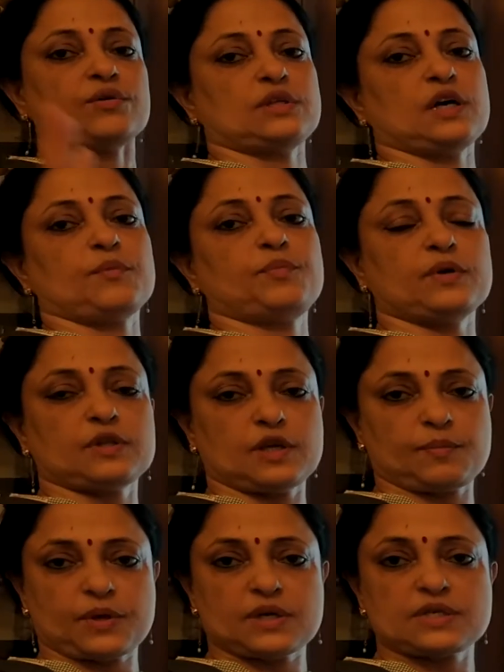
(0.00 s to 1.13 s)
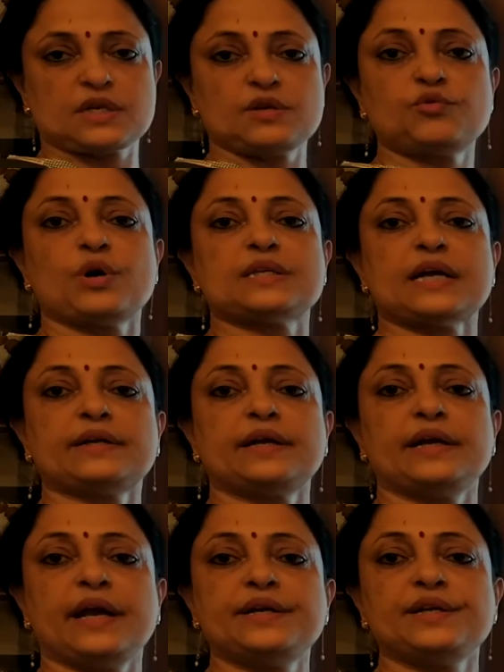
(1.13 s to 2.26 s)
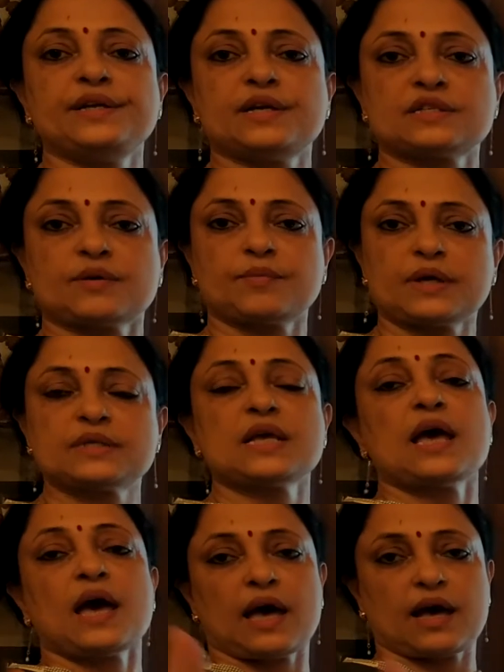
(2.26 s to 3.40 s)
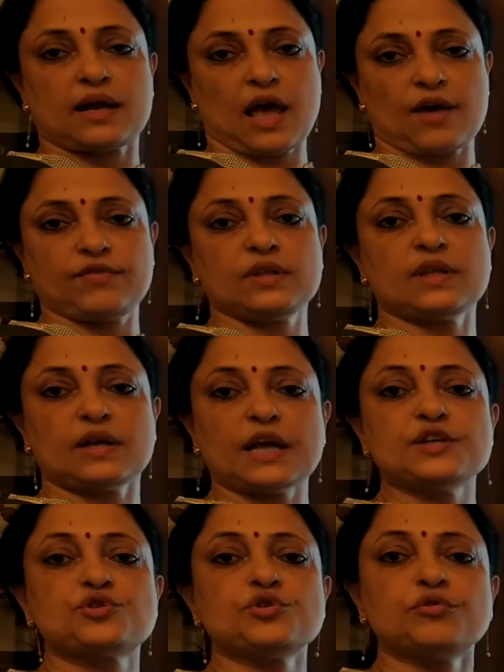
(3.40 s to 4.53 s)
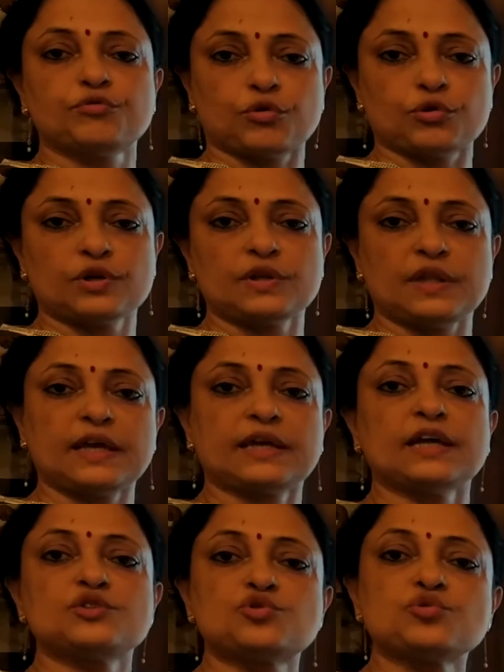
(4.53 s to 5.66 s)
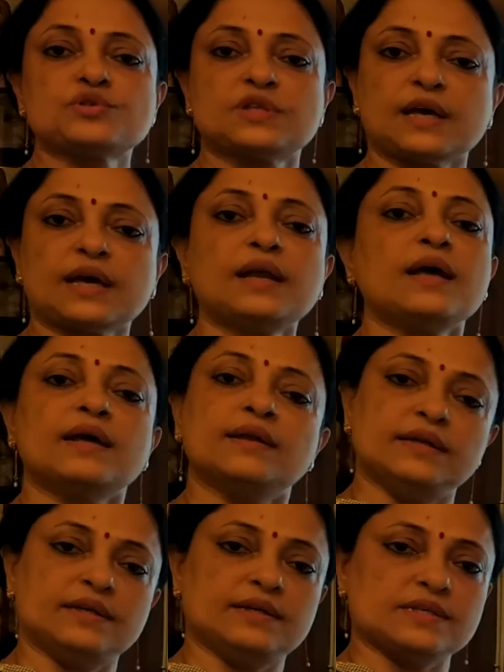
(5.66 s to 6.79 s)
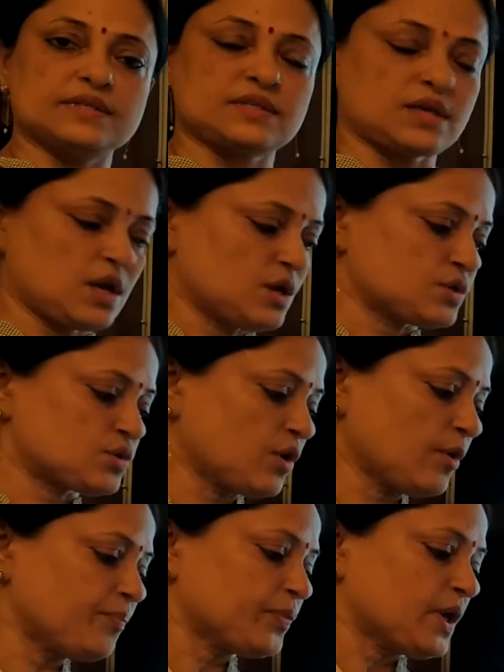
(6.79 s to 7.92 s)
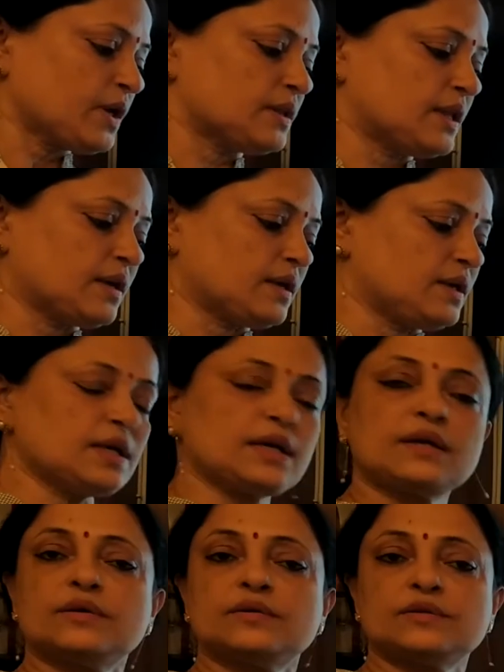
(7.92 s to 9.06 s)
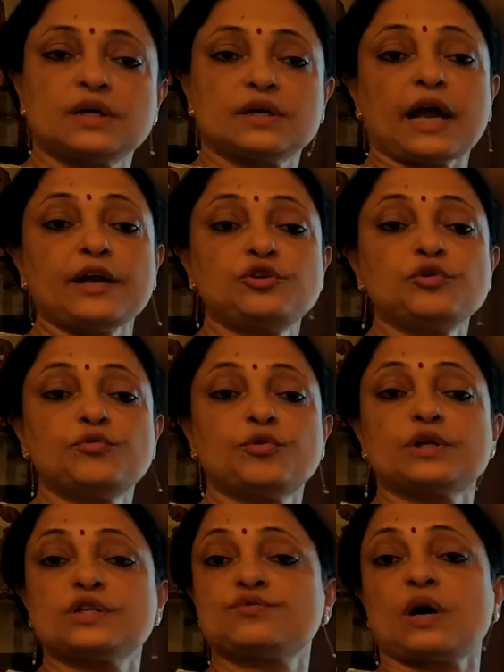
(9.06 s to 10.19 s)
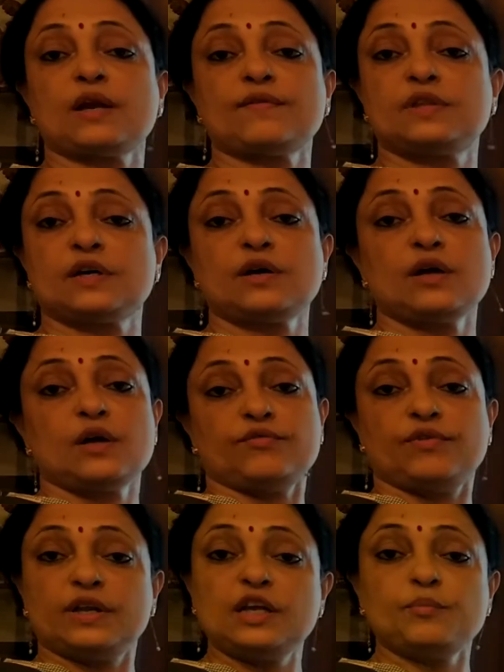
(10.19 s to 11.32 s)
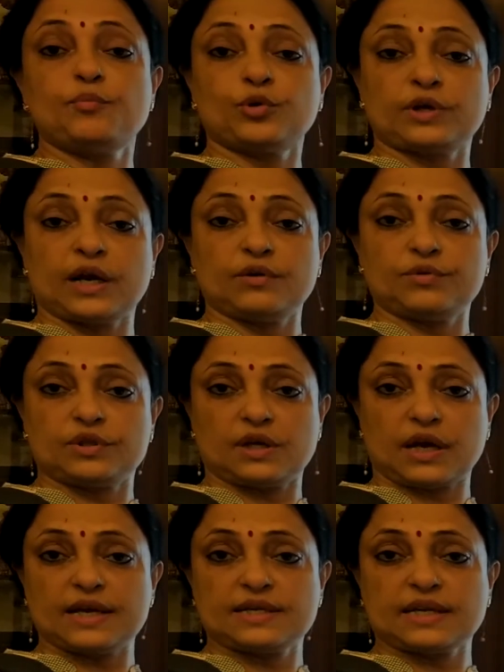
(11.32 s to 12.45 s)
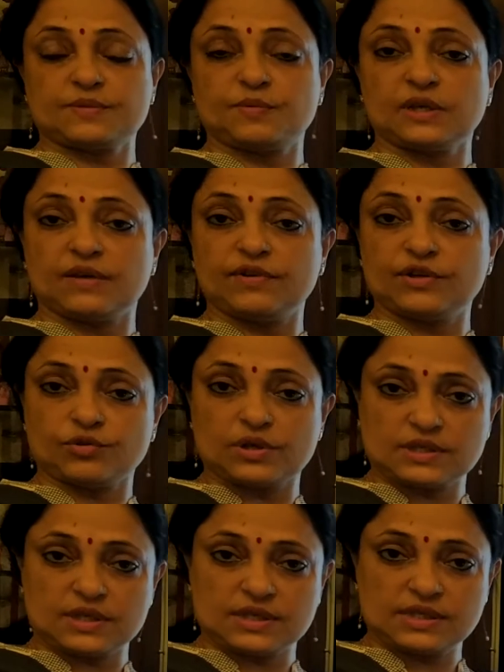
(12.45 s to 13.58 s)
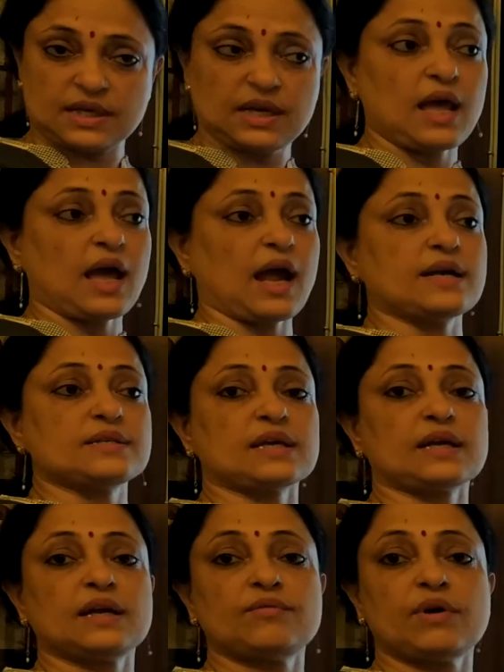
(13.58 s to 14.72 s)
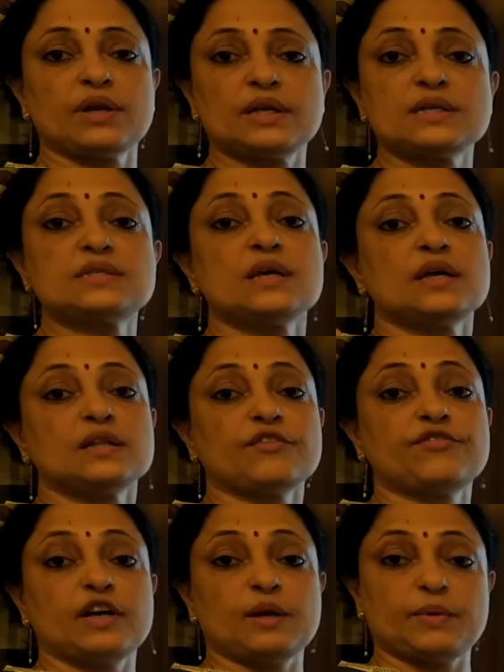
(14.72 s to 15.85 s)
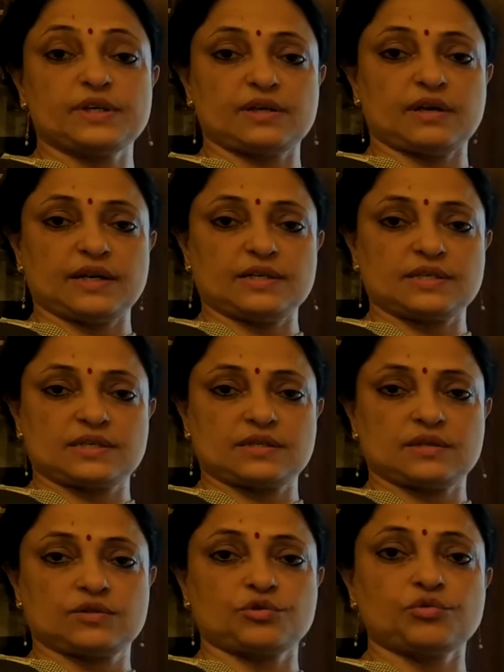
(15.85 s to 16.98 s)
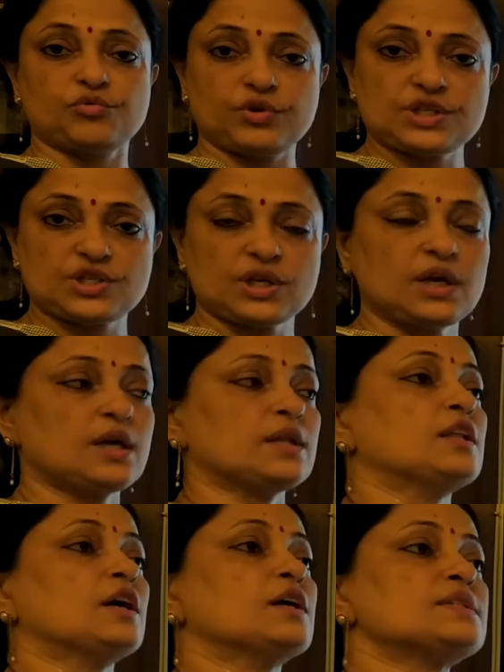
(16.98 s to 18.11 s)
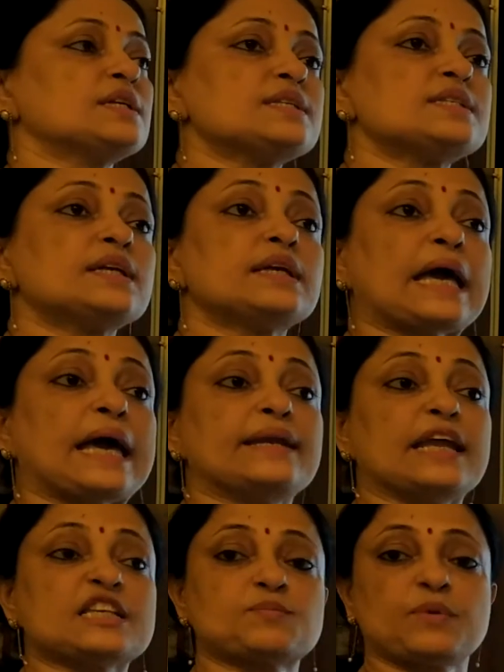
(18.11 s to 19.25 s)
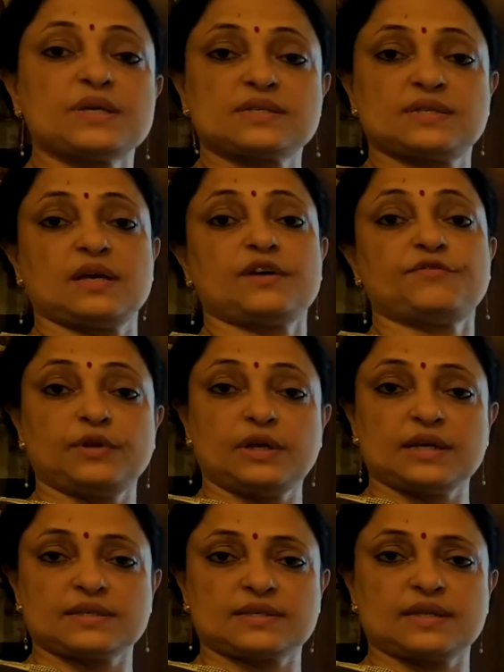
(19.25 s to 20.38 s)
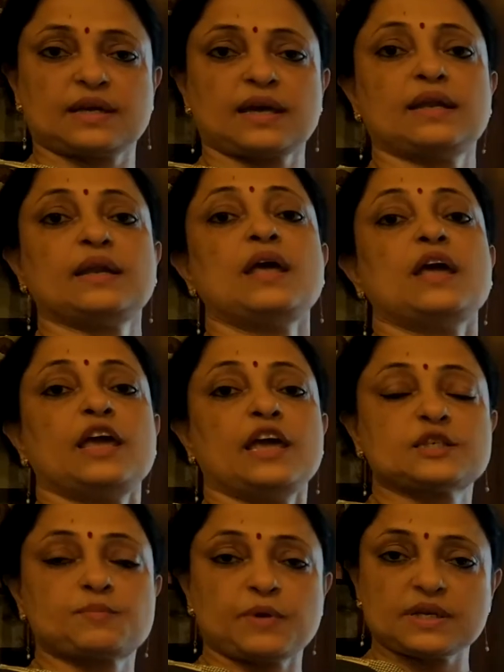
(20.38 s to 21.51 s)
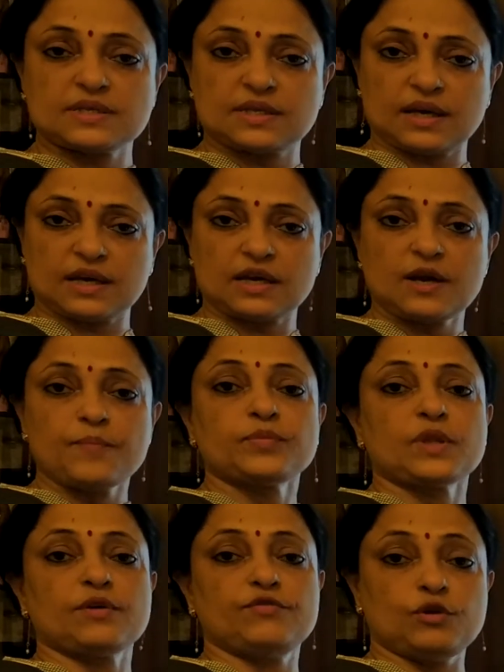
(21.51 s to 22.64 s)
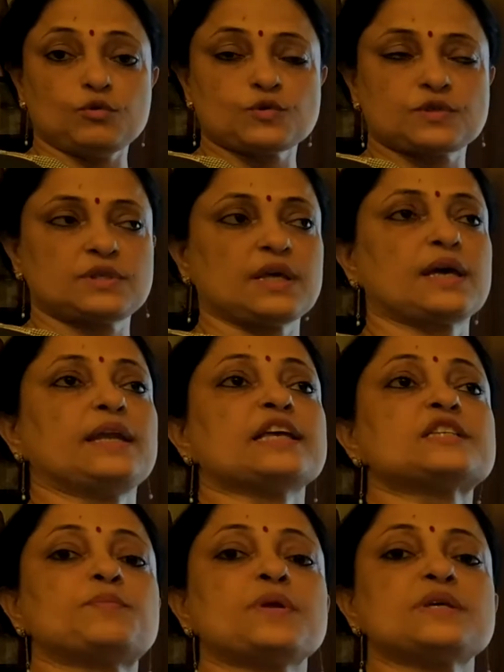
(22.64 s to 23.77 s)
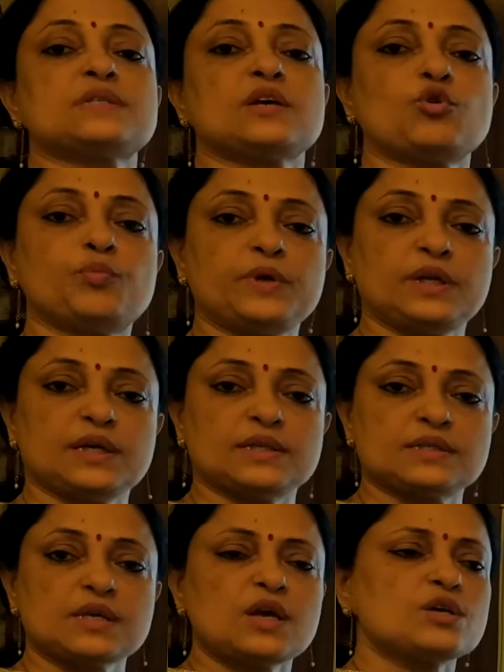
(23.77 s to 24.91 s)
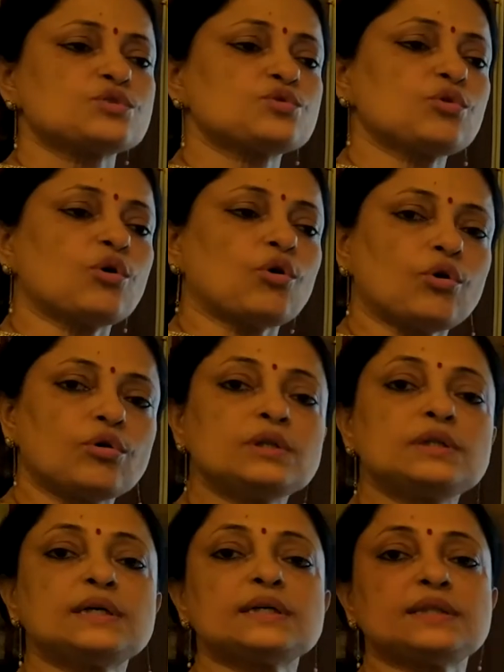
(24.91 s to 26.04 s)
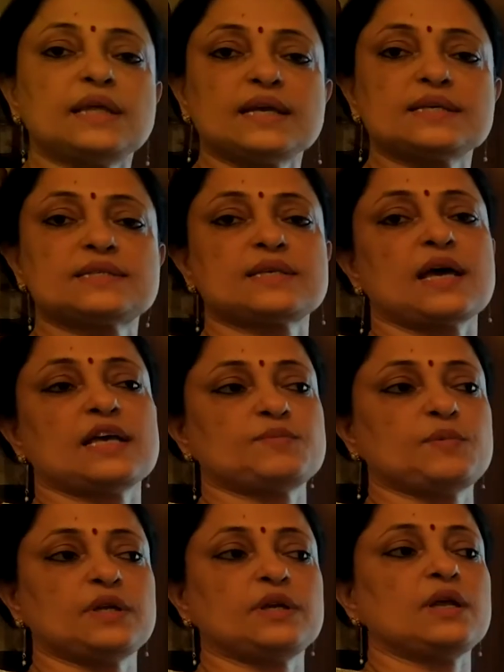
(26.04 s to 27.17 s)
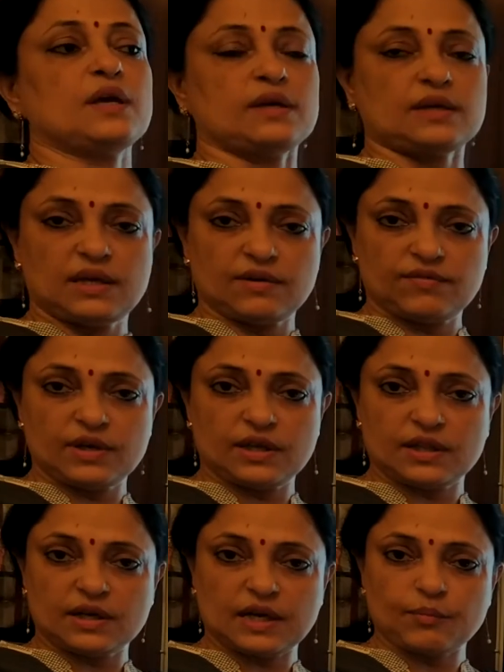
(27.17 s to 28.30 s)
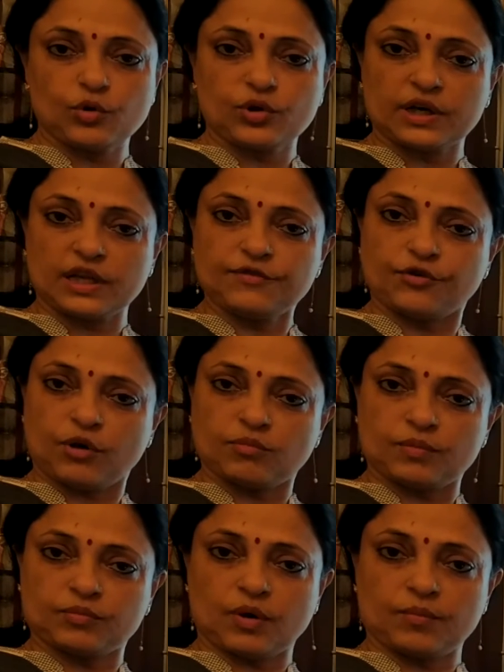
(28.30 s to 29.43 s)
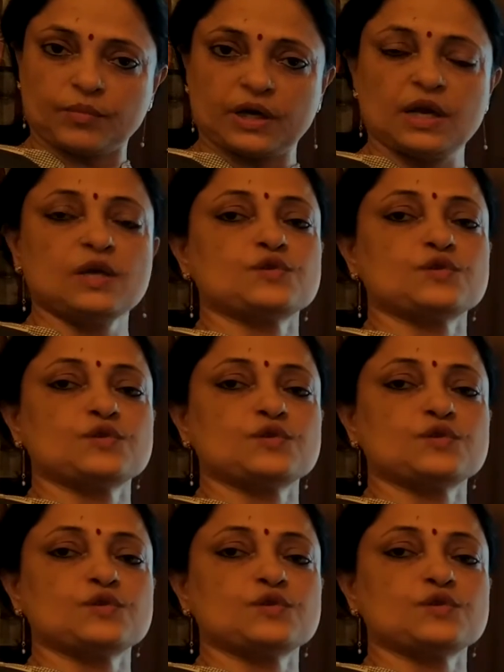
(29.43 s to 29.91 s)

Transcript: The person who has attained 18 years age are having the right to vote. They can choose their leaders. So here the right to vote is one of the very important, the right has been given to the citizen. And second one is the fundamental rights, through which the citizen can express their feelings, they can express their views, they can express their opinions. So all the things has been given in the democratic form of government.